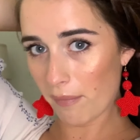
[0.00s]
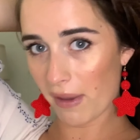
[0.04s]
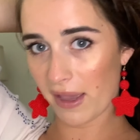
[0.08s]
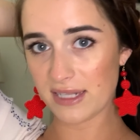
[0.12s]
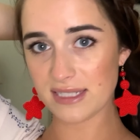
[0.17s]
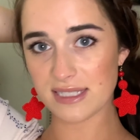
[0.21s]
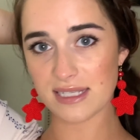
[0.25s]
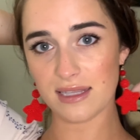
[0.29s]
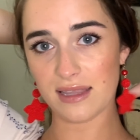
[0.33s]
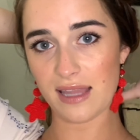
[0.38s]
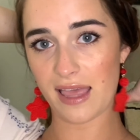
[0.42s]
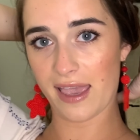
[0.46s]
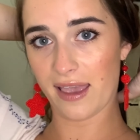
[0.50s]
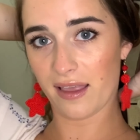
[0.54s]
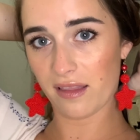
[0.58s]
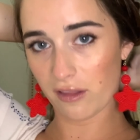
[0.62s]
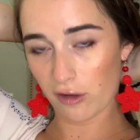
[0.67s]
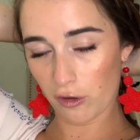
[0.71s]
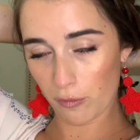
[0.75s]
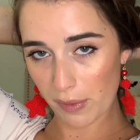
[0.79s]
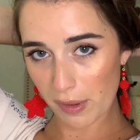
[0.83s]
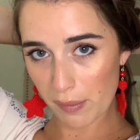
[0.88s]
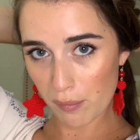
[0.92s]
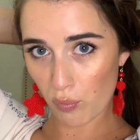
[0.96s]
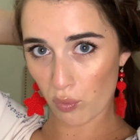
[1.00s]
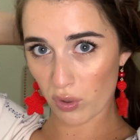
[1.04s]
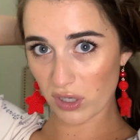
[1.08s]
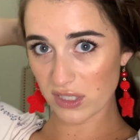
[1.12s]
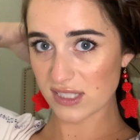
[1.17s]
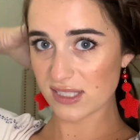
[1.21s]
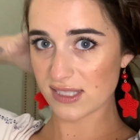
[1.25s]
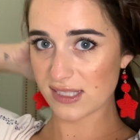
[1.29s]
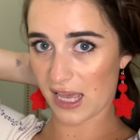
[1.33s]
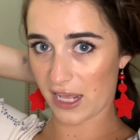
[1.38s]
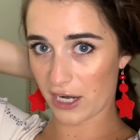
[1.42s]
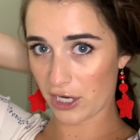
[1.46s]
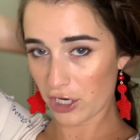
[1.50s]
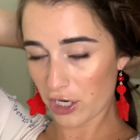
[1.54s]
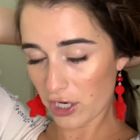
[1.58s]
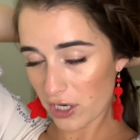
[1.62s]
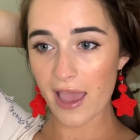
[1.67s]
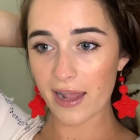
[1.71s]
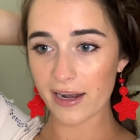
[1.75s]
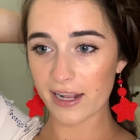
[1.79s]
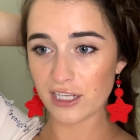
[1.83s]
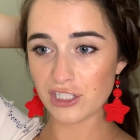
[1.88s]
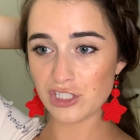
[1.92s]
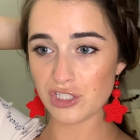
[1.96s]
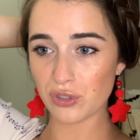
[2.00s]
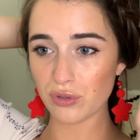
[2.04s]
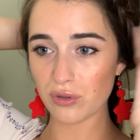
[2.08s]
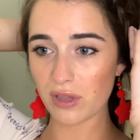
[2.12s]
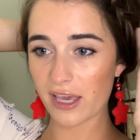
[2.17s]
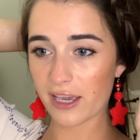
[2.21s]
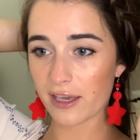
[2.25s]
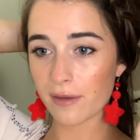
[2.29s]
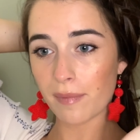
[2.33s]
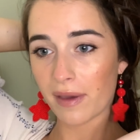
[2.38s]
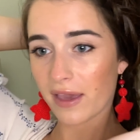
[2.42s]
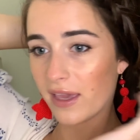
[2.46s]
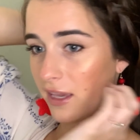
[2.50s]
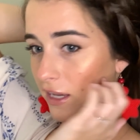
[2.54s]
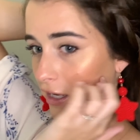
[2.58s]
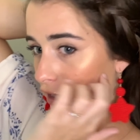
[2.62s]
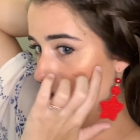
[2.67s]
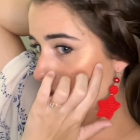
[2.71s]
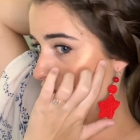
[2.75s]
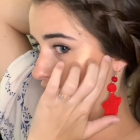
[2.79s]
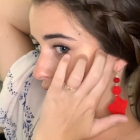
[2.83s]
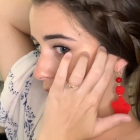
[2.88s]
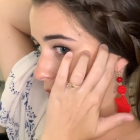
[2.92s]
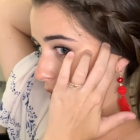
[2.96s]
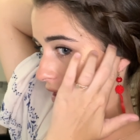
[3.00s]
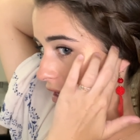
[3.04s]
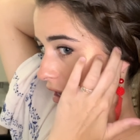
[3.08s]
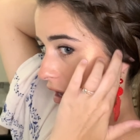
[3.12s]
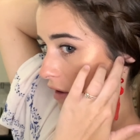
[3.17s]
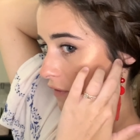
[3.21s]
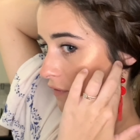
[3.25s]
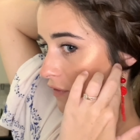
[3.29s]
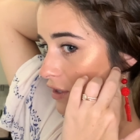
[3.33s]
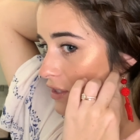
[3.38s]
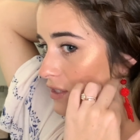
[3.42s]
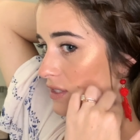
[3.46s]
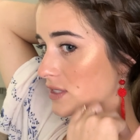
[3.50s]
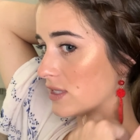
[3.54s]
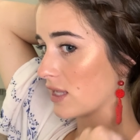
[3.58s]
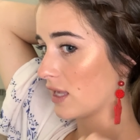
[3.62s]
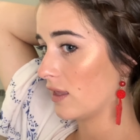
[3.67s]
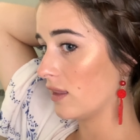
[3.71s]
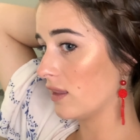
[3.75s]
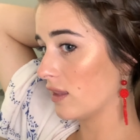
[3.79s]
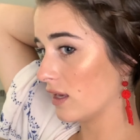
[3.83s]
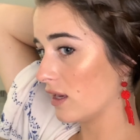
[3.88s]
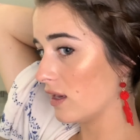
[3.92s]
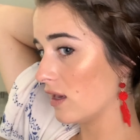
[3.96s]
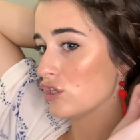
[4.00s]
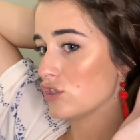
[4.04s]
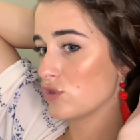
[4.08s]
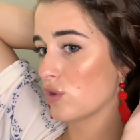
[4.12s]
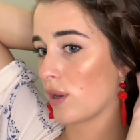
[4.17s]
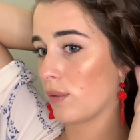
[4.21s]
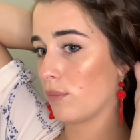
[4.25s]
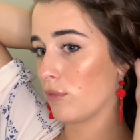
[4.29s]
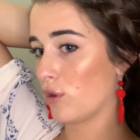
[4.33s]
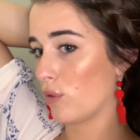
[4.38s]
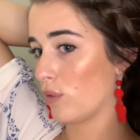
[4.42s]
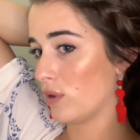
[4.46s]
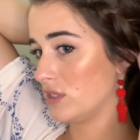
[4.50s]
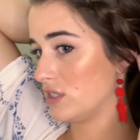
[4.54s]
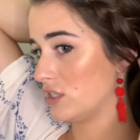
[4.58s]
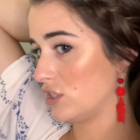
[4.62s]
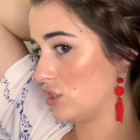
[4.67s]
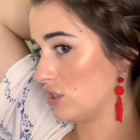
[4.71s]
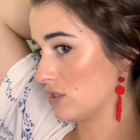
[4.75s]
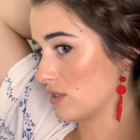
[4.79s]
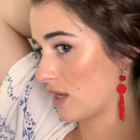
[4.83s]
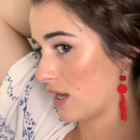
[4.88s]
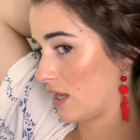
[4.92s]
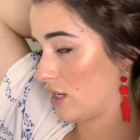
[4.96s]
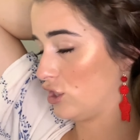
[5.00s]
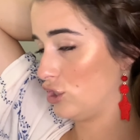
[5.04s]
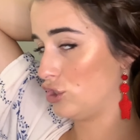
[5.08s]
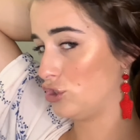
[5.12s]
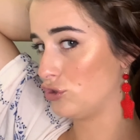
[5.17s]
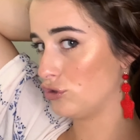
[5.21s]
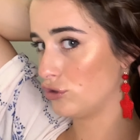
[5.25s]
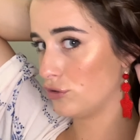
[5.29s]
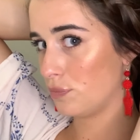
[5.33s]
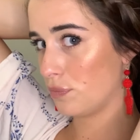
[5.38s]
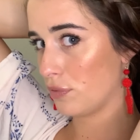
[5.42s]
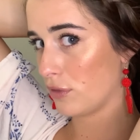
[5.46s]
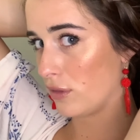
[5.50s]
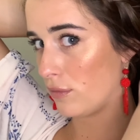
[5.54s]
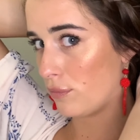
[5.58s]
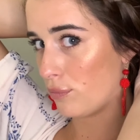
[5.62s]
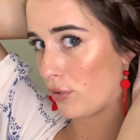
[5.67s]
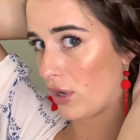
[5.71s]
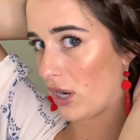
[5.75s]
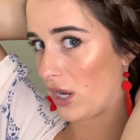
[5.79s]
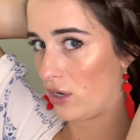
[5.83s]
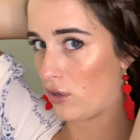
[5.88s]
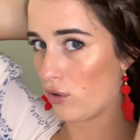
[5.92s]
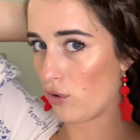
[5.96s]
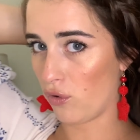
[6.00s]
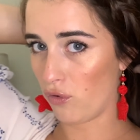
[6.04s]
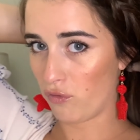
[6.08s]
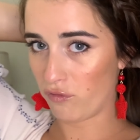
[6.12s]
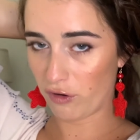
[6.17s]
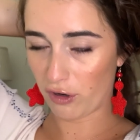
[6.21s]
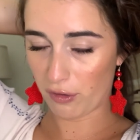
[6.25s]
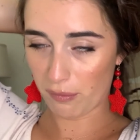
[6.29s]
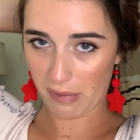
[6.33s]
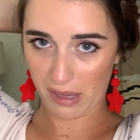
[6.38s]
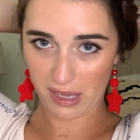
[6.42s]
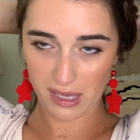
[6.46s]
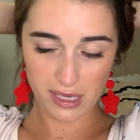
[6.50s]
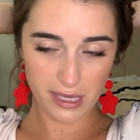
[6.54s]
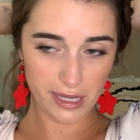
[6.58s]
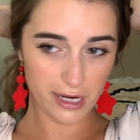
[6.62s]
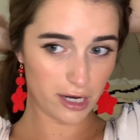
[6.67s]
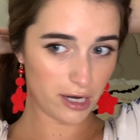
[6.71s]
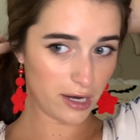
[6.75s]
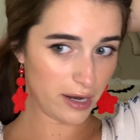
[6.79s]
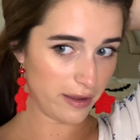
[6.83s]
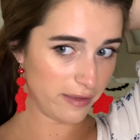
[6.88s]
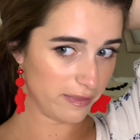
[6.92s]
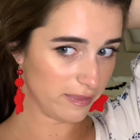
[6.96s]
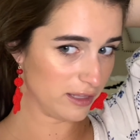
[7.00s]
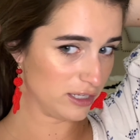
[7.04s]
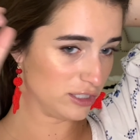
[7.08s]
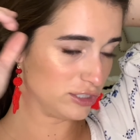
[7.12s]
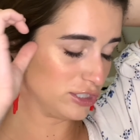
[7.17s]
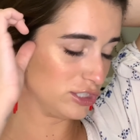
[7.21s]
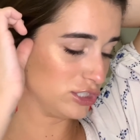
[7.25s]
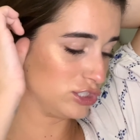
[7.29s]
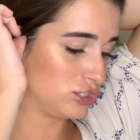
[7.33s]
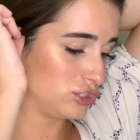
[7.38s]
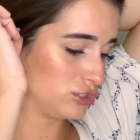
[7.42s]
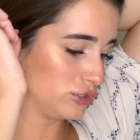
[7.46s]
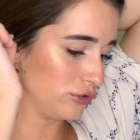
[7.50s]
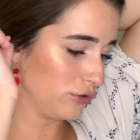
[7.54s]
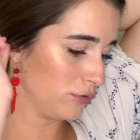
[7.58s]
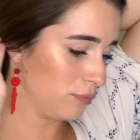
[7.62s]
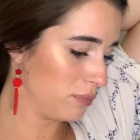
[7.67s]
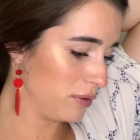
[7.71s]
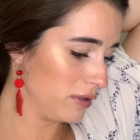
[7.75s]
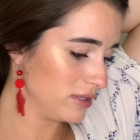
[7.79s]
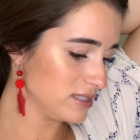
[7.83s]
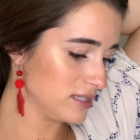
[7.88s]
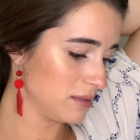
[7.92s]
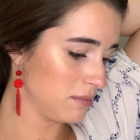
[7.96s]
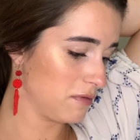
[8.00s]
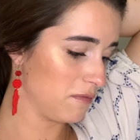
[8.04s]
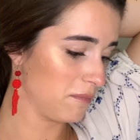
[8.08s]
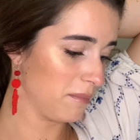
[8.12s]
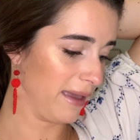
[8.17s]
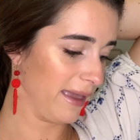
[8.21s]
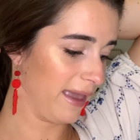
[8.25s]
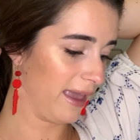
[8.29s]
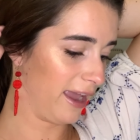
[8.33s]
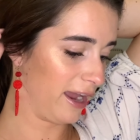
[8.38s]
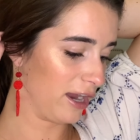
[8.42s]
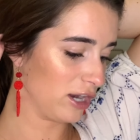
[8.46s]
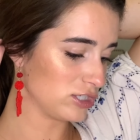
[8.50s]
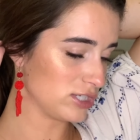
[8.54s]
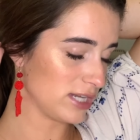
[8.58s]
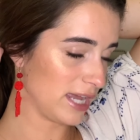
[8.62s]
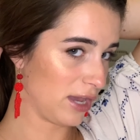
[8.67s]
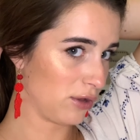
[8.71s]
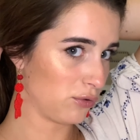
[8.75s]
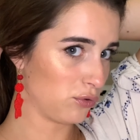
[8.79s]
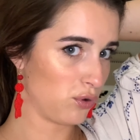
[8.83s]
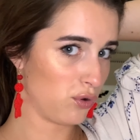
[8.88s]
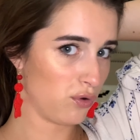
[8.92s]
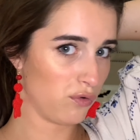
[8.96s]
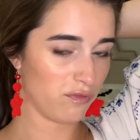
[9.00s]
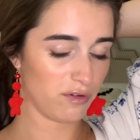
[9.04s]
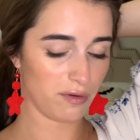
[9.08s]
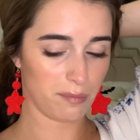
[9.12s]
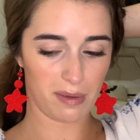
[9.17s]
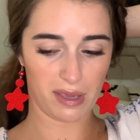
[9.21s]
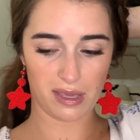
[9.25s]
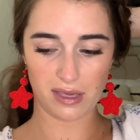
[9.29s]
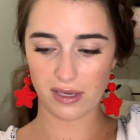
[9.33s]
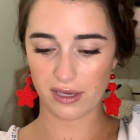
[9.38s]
mine to lay a little bit more centered, and I do like my ears to be covered slightly. So I'm going to just kind of droop the braid over my ear and then just droop some of my hair down over my